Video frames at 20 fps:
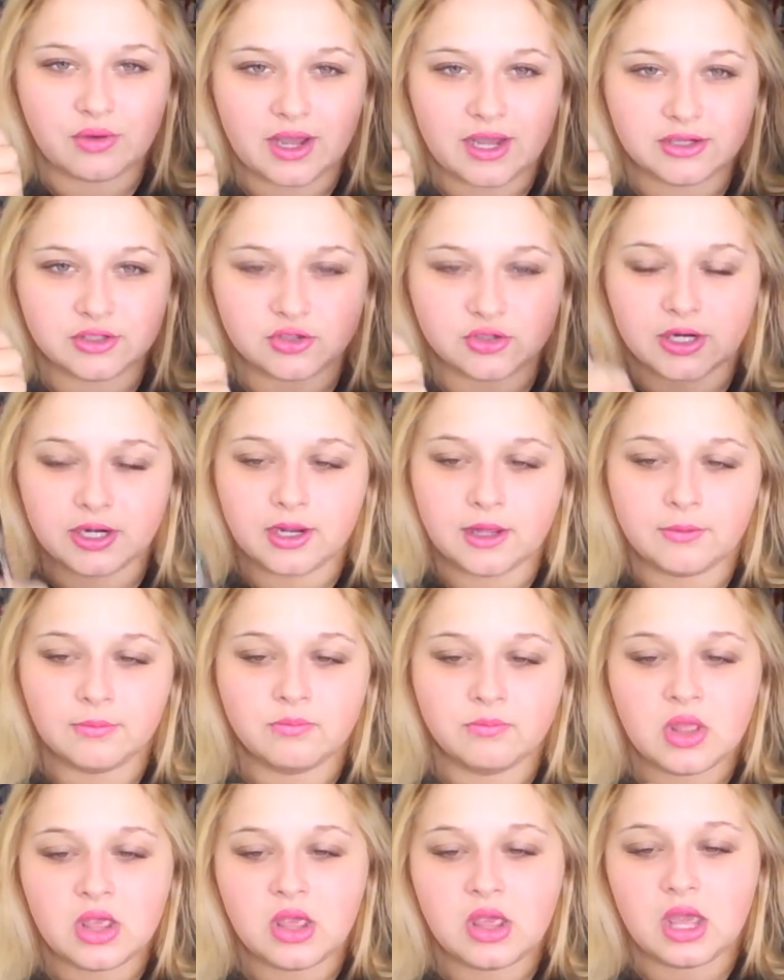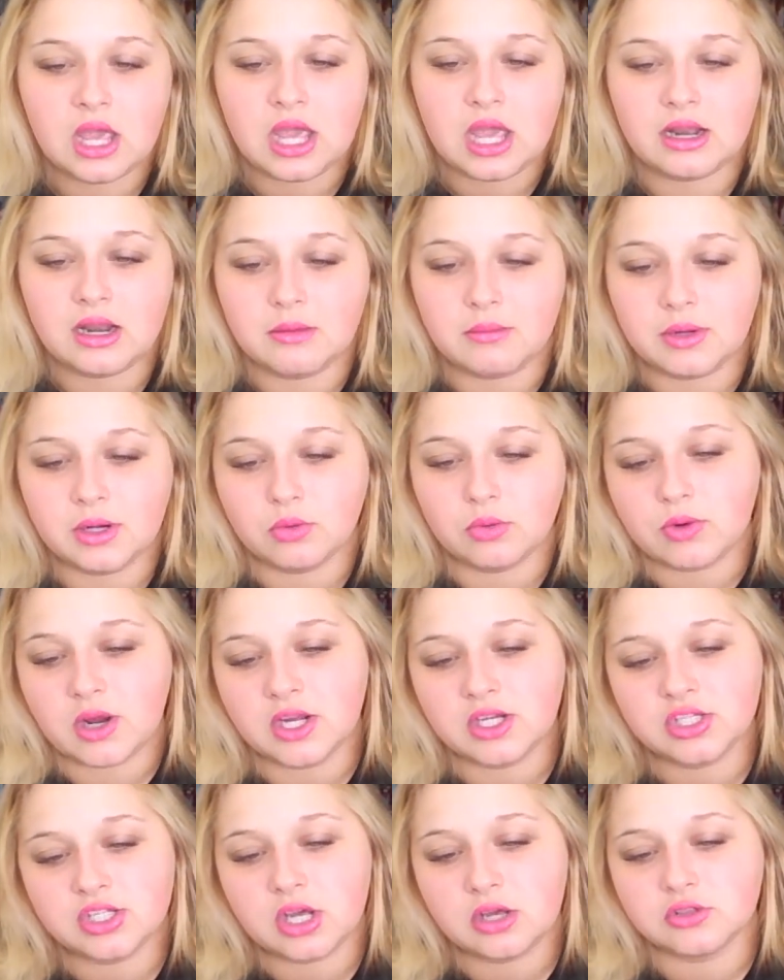hydrating and I'm in a
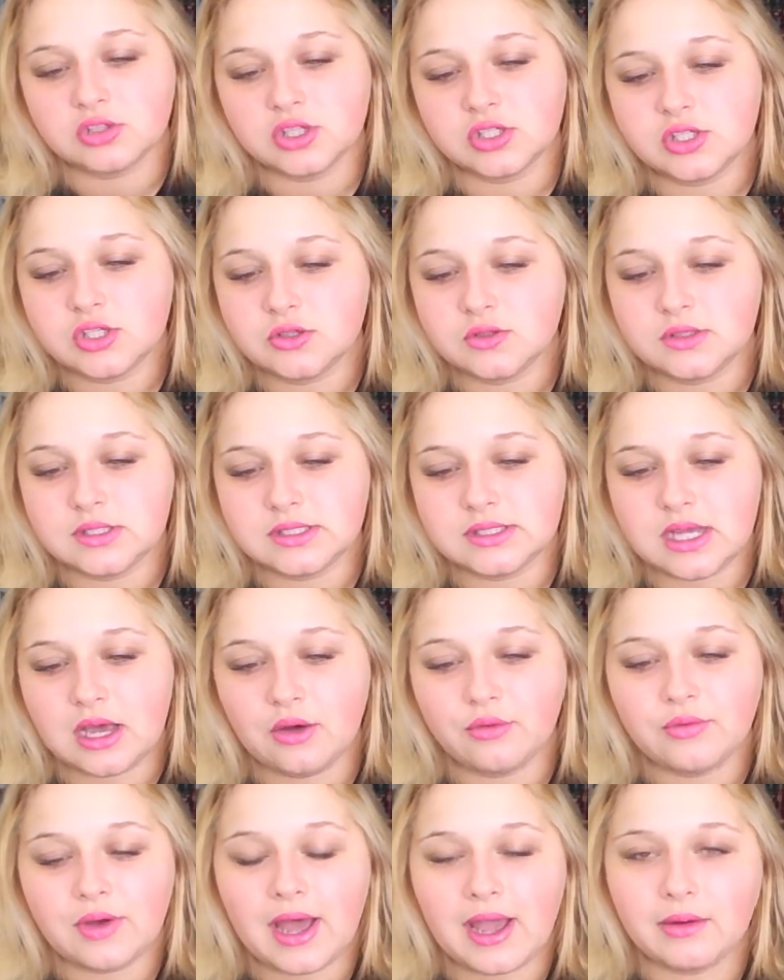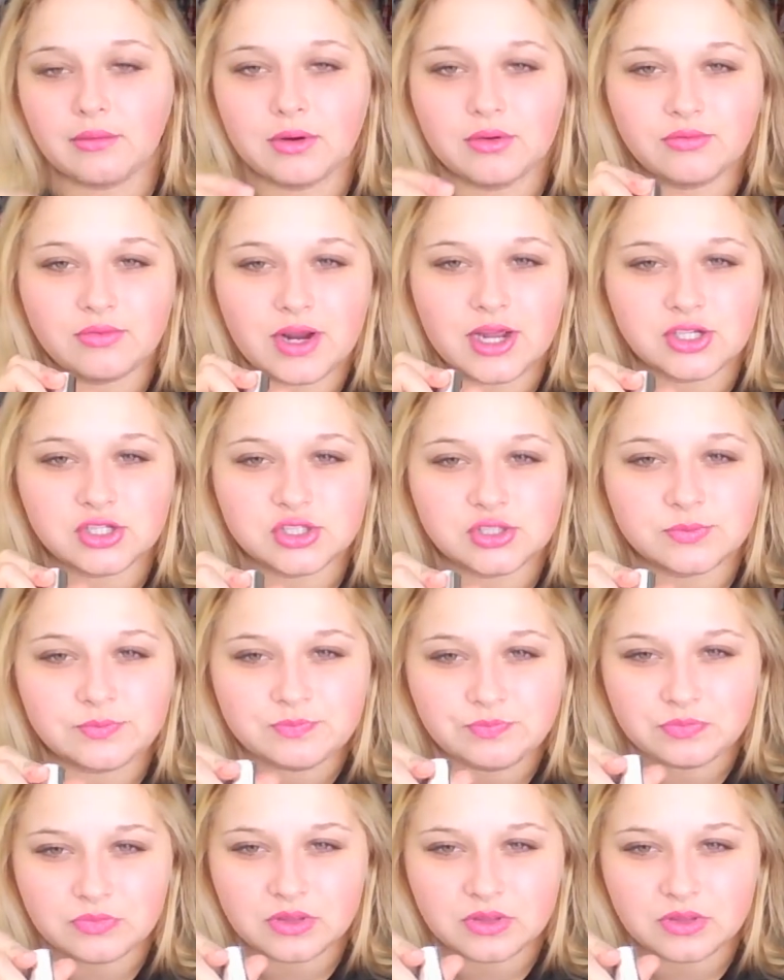rush, I'll just use this e.l.f. eye refresh.